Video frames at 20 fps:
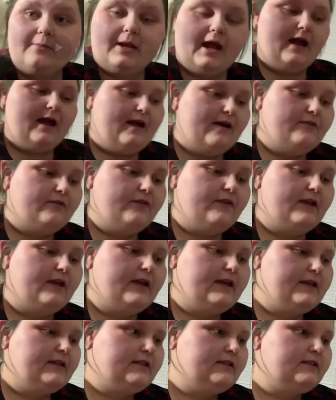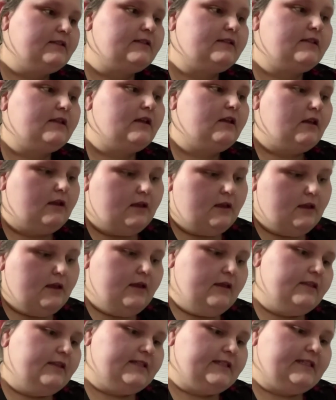I have is
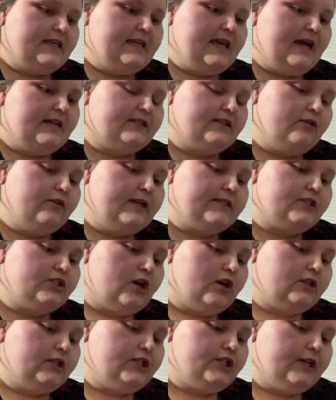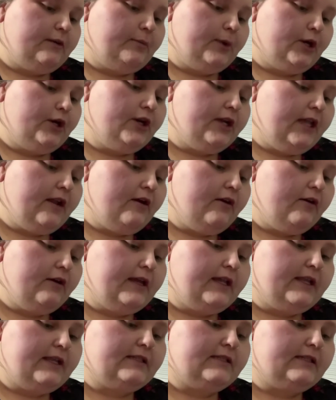this Yasso. It's chocolate chip cookie dough.
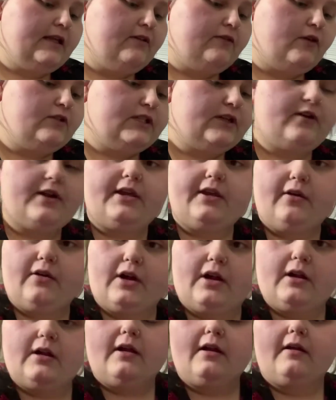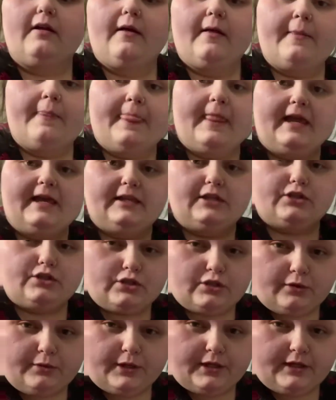It is frozen Greek yogurt, and it's
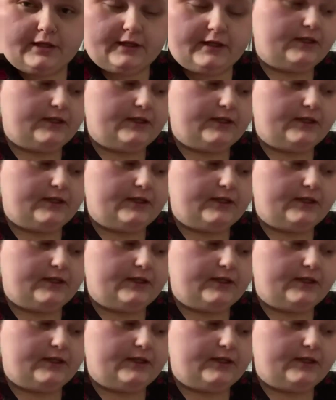so good.